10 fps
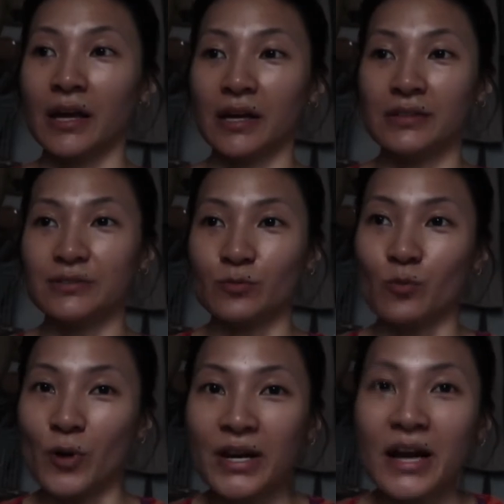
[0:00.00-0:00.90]
And
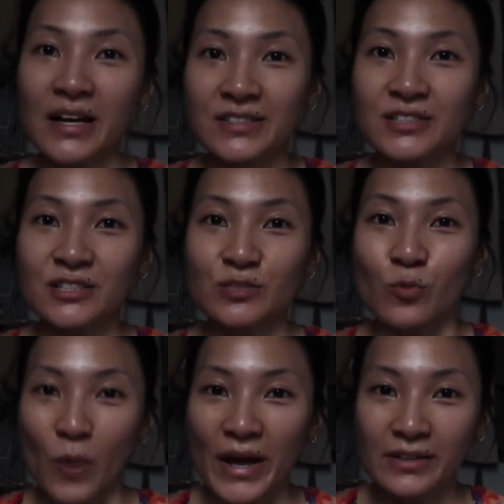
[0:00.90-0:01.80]
when I
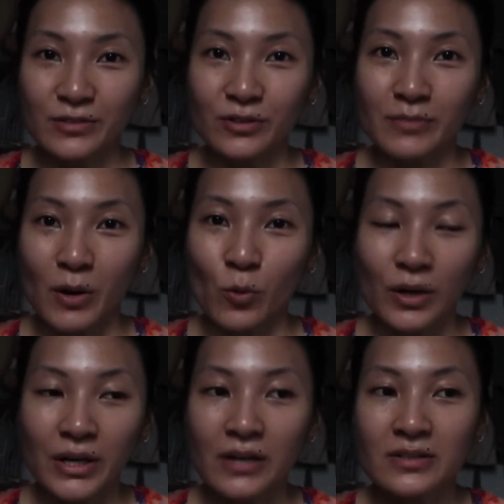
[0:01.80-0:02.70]
sweat during my
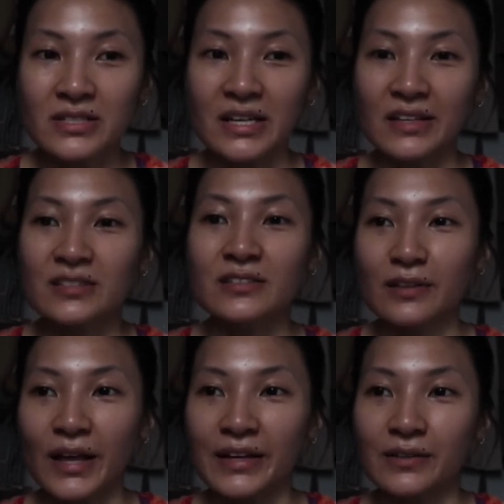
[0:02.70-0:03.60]
workouts, it's
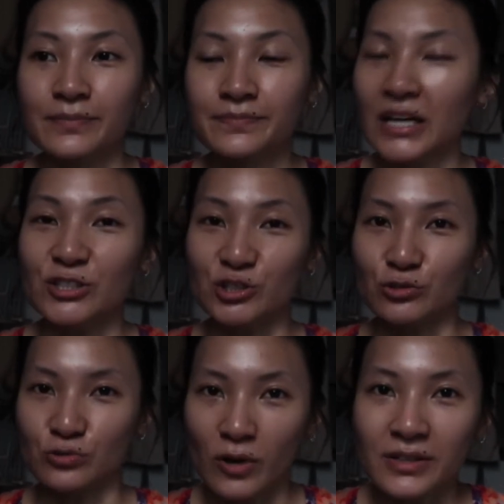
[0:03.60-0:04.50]
like a
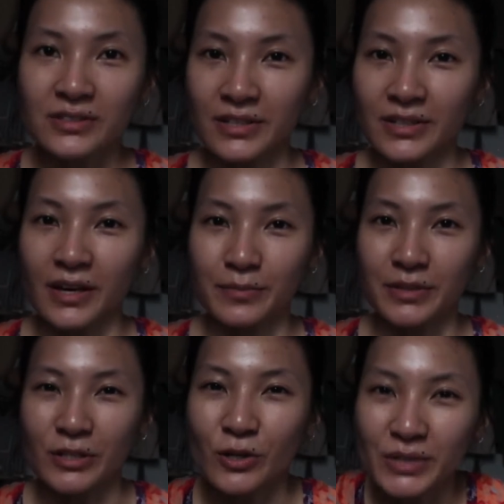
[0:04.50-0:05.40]
drug to them,
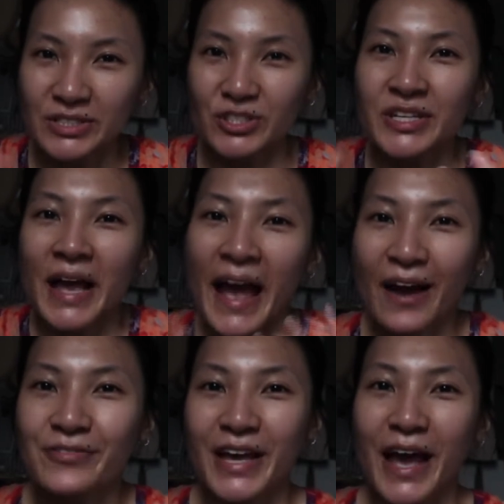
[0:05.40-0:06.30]
you know, they just
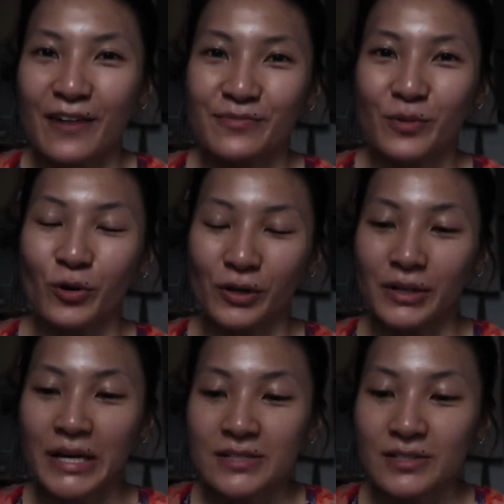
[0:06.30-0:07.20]
have to have more.
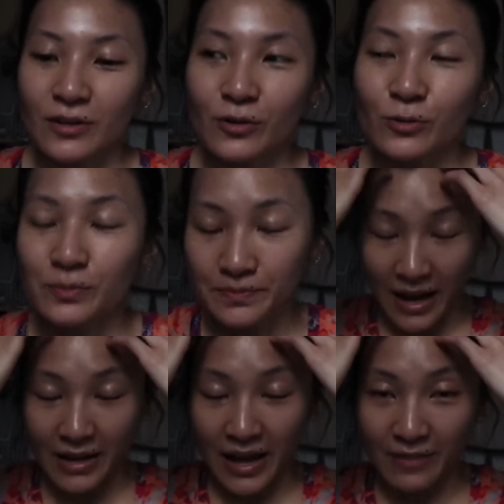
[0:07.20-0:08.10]
So
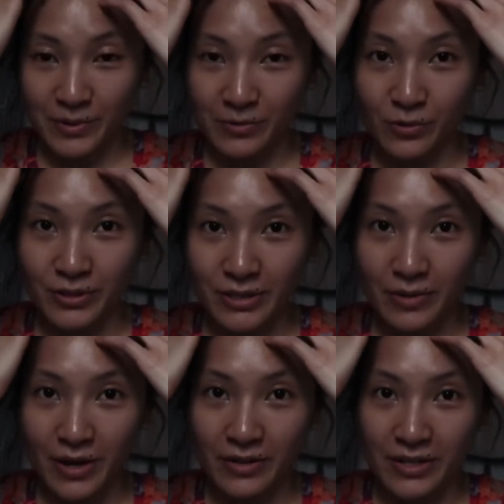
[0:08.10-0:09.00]
I have been rolling
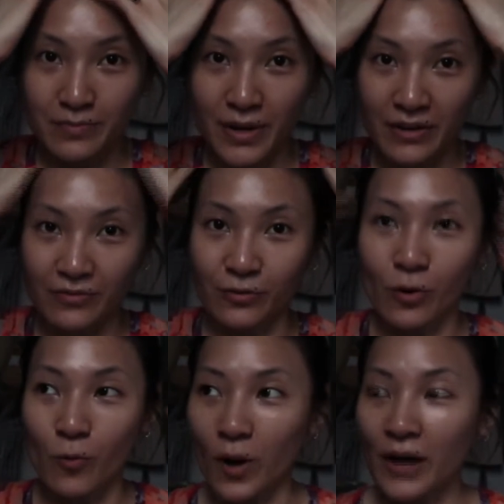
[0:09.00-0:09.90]
around in bed for a
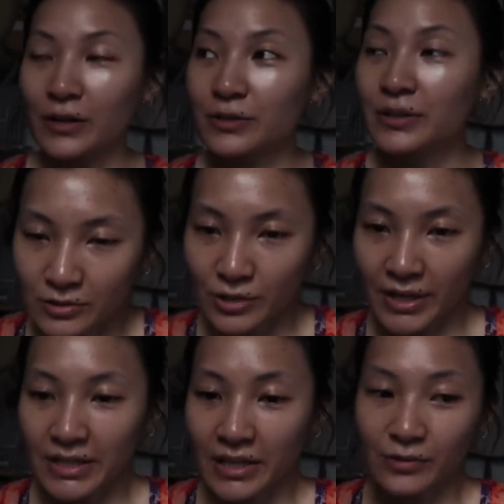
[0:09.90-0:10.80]
while
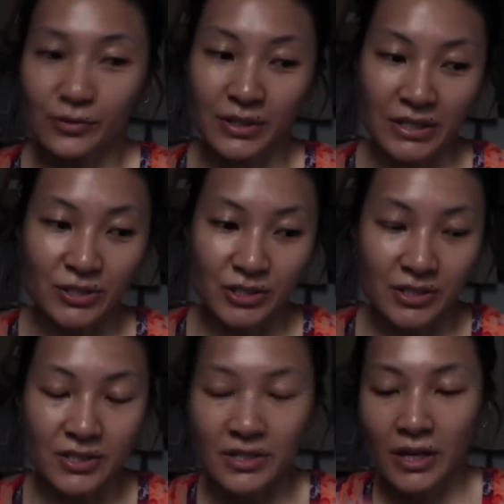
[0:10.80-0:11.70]
trying to get through the
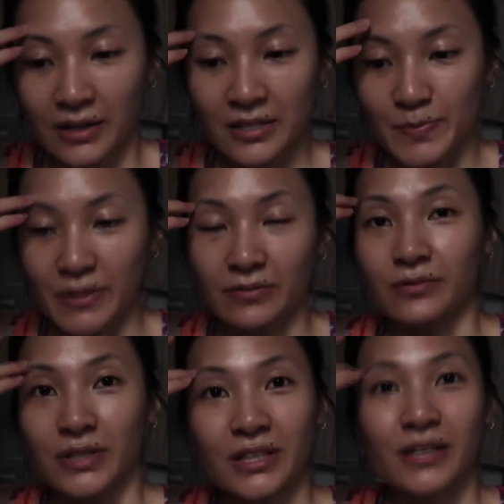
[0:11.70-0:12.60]
itchiness. It's been
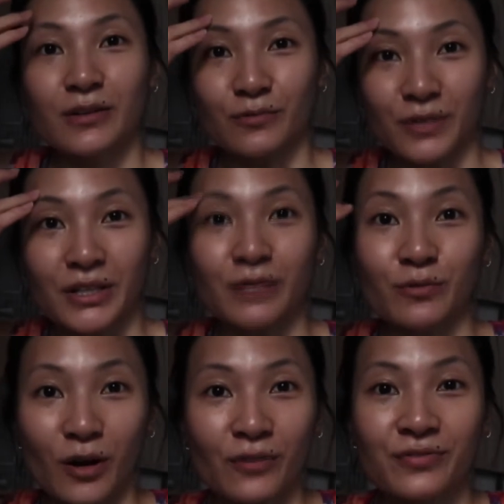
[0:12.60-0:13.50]
really
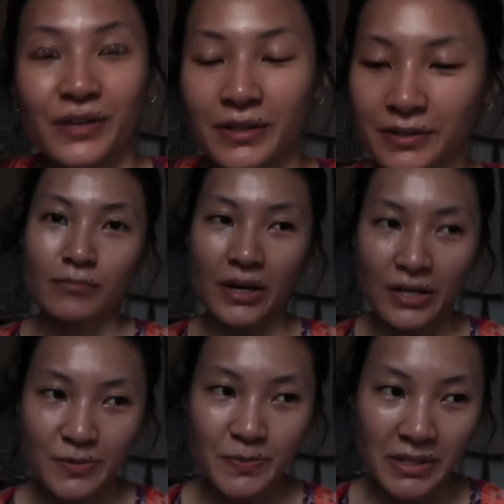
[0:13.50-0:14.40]
rough. My
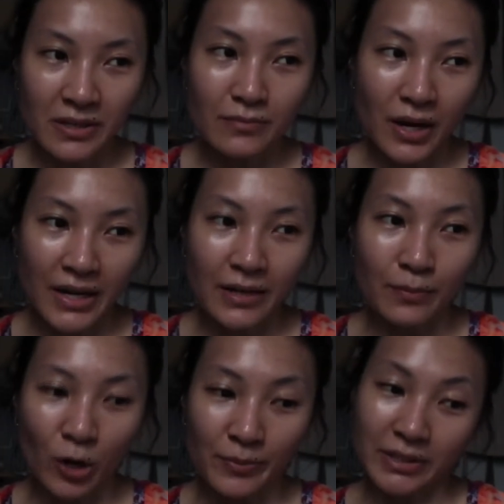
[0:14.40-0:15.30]
husband and my
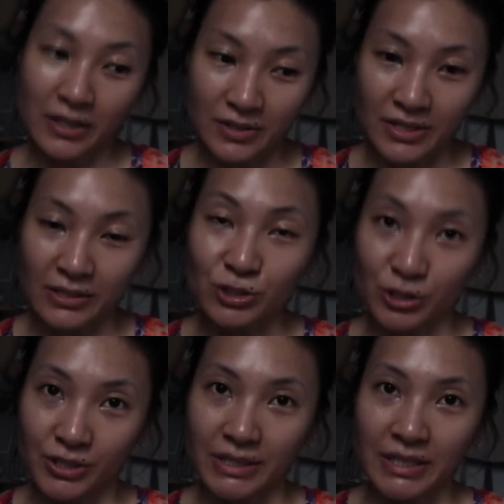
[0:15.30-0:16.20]
apartment hunting
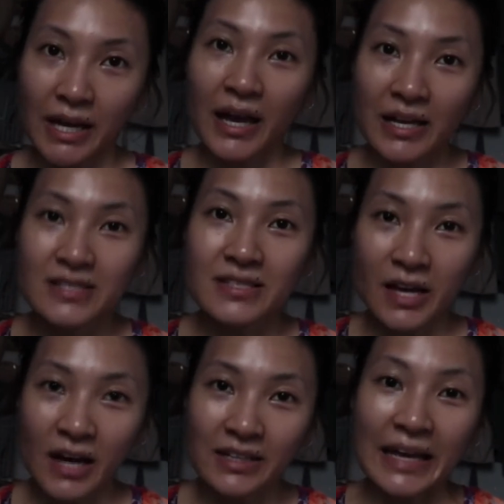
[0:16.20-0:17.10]
journey has
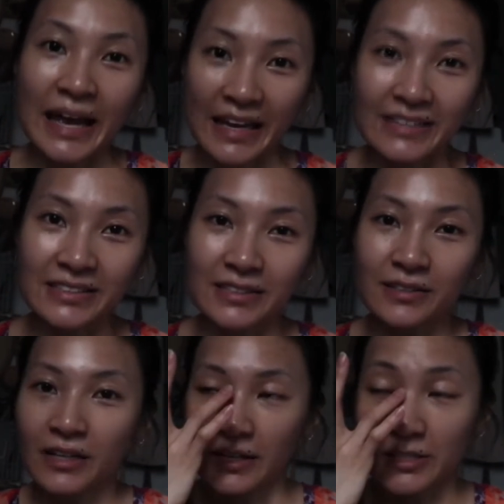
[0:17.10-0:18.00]
not ended.
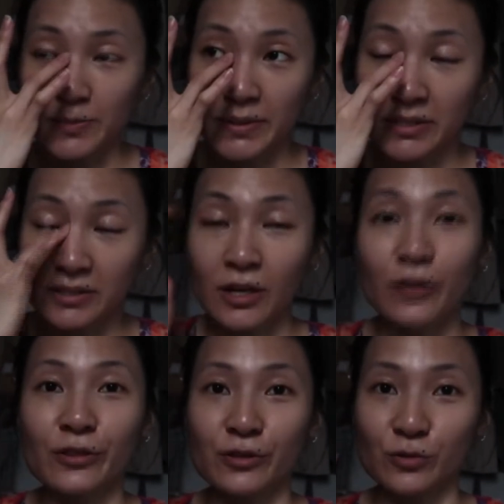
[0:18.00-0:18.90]
It's been
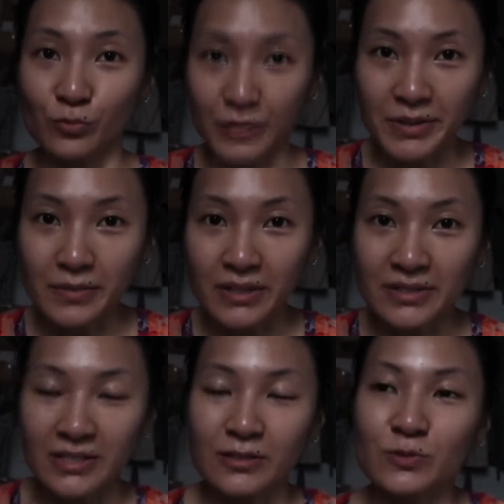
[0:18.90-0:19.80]
3 months
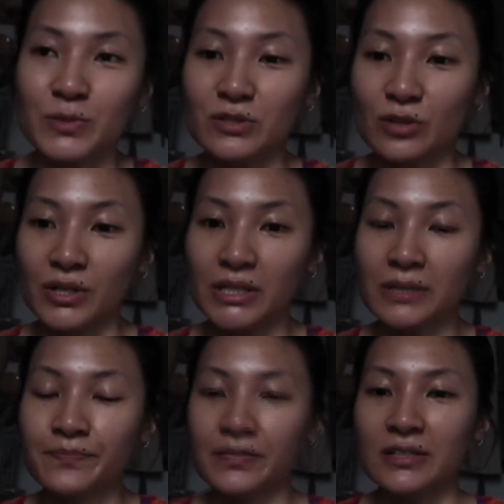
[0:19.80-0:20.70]
since we started.
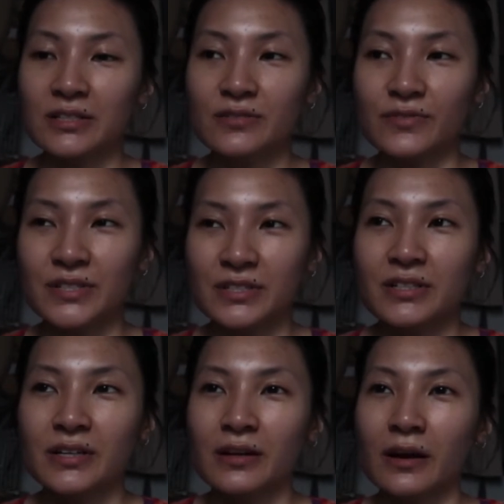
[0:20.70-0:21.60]
He's
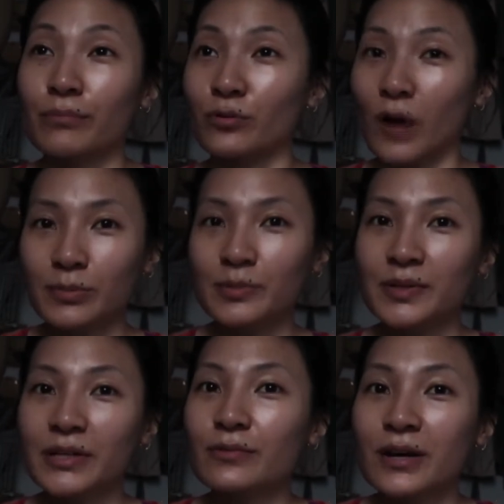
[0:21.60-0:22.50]
visited
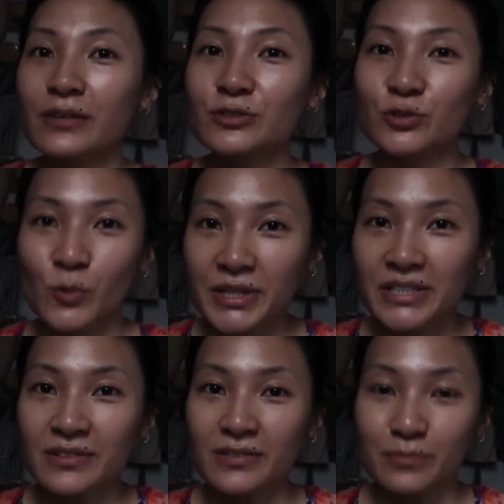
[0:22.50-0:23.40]
probably around
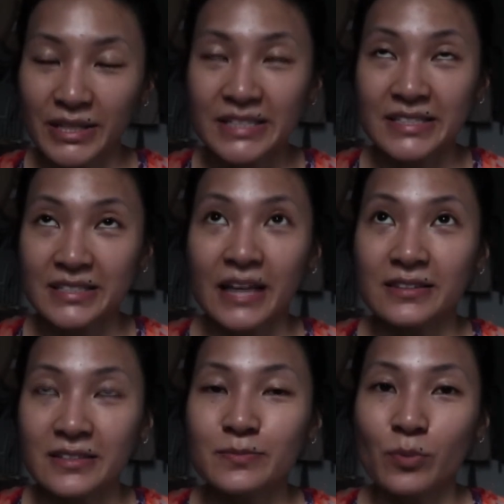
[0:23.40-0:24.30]
20 places at
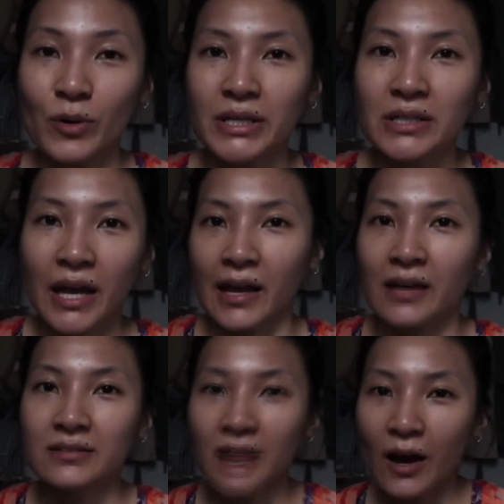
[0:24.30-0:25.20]
this point,
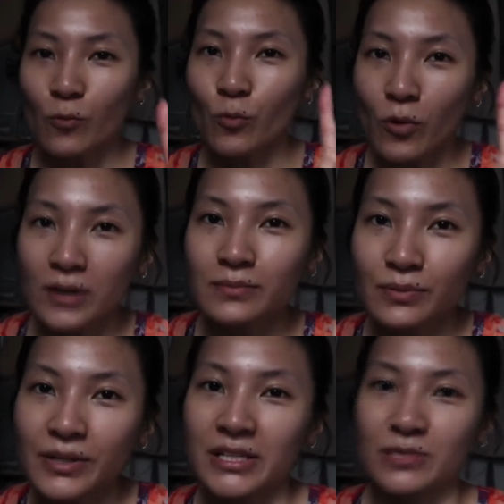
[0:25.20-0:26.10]
and not one
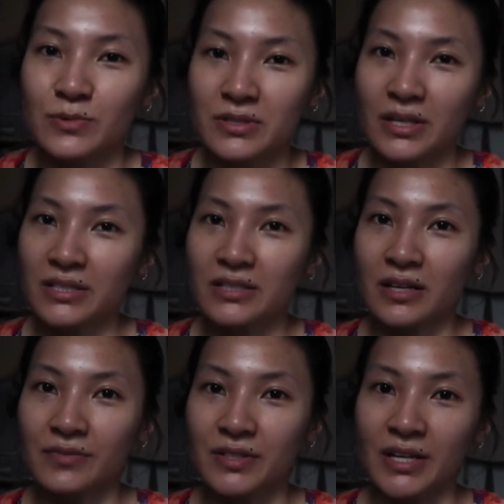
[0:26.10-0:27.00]
place was nice
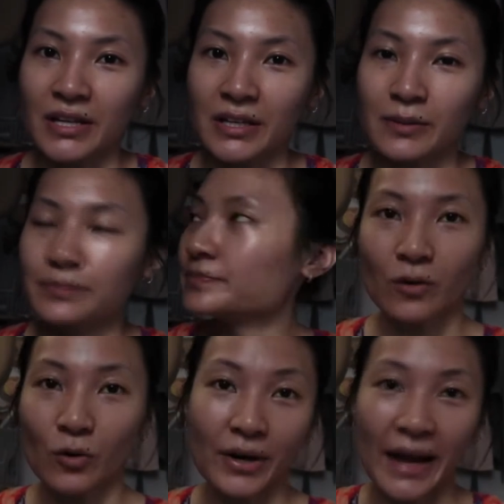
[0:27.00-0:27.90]
enough to take him
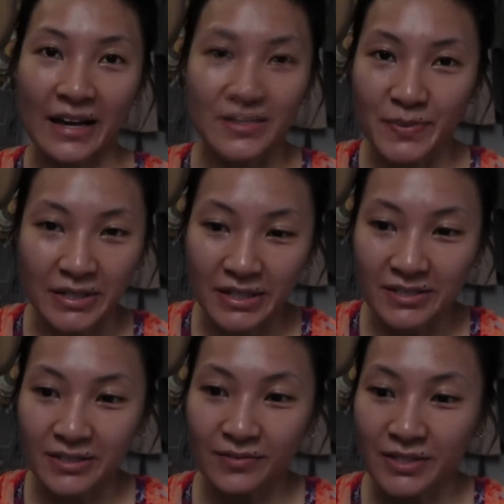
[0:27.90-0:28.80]
or has been nice
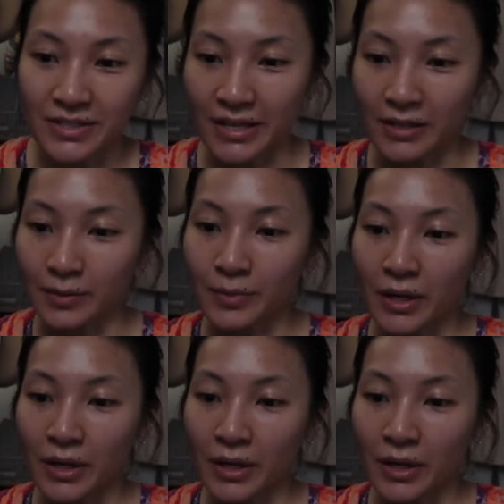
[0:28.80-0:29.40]
enough to take him.